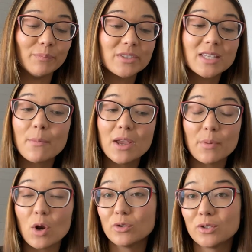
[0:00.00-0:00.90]
stomach,
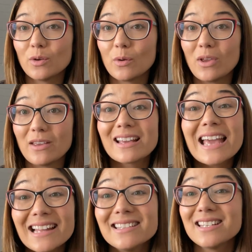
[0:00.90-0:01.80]
but also we
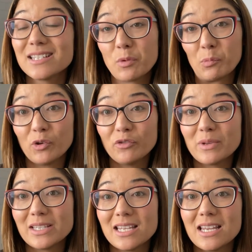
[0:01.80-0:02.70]
can see some
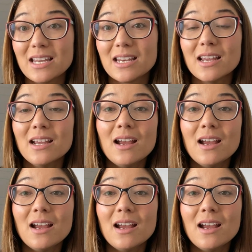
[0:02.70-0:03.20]
improvements in